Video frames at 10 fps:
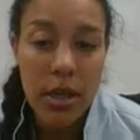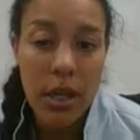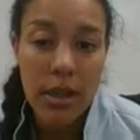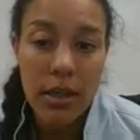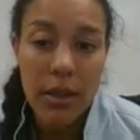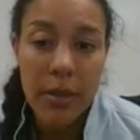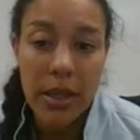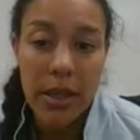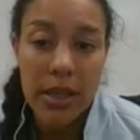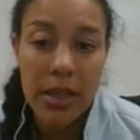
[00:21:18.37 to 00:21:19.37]
And the
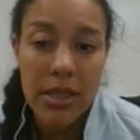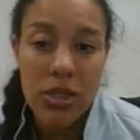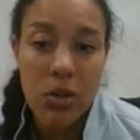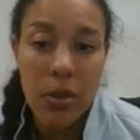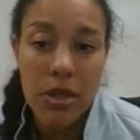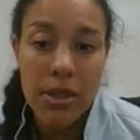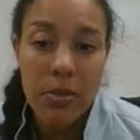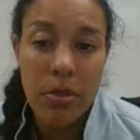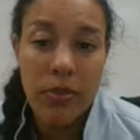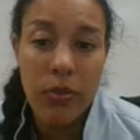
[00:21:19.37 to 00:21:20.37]
malignant tumors
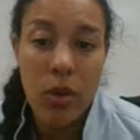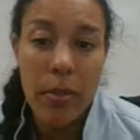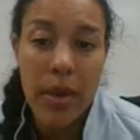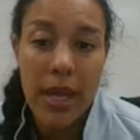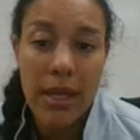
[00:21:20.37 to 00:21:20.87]
perform